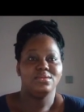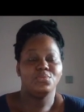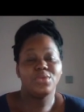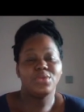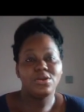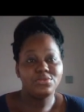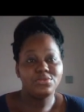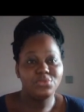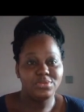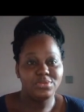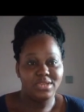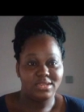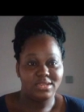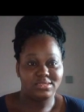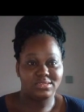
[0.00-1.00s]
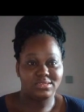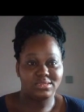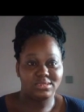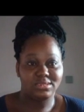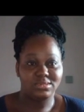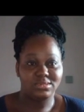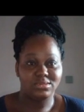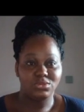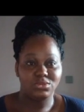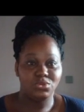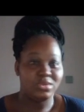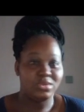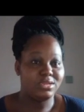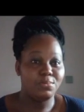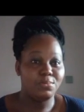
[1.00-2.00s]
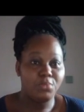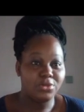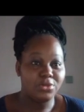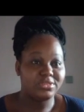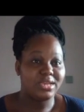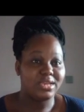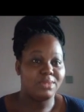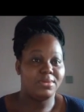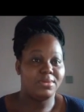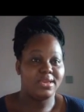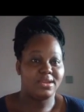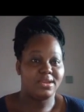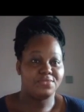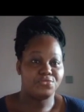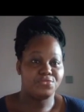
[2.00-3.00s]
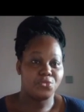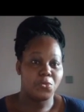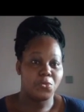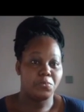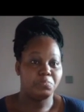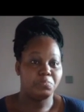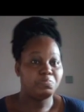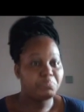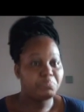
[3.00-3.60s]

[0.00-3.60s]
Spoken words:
we all know that you can import abaya from